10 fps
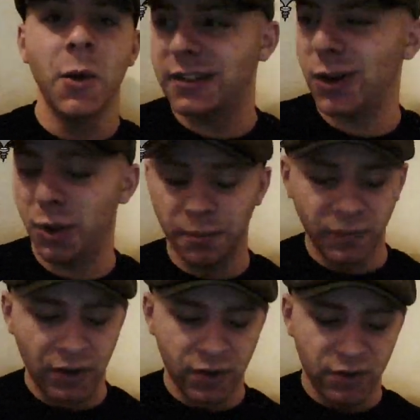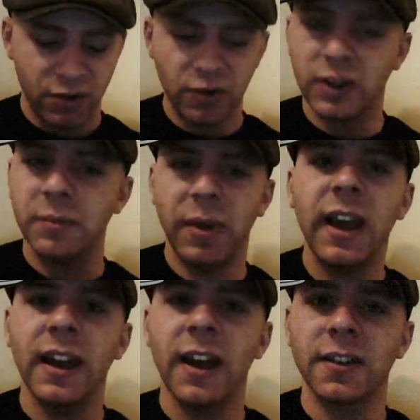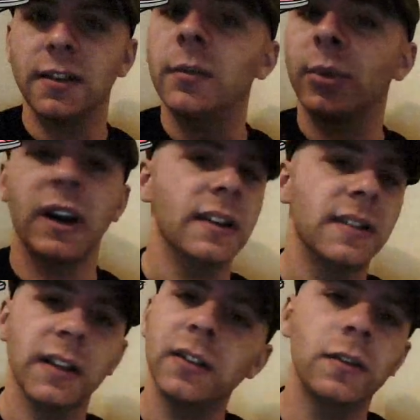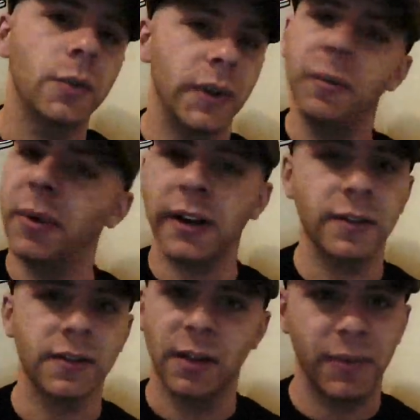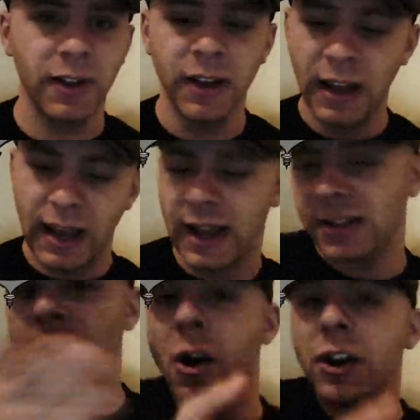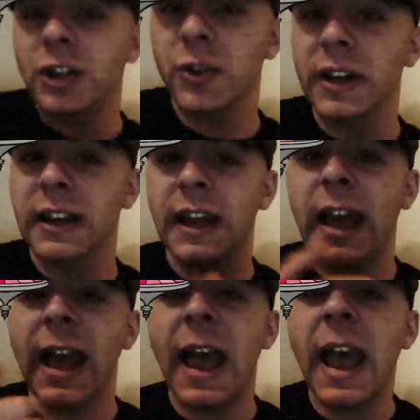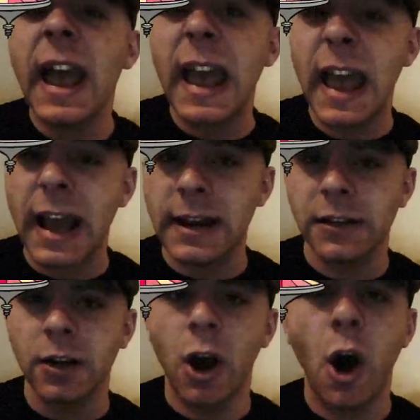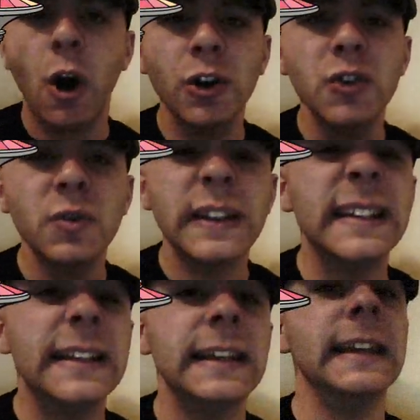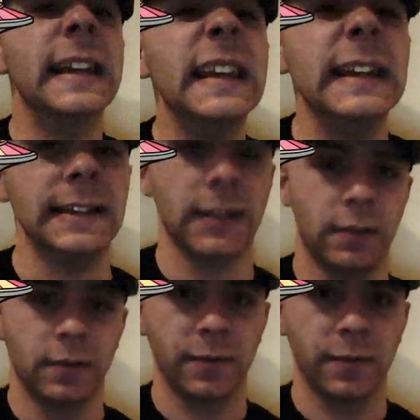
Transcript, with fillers: So you can pay a certain price, say twenty bucks or something, and it's all you can drink and all you can eat.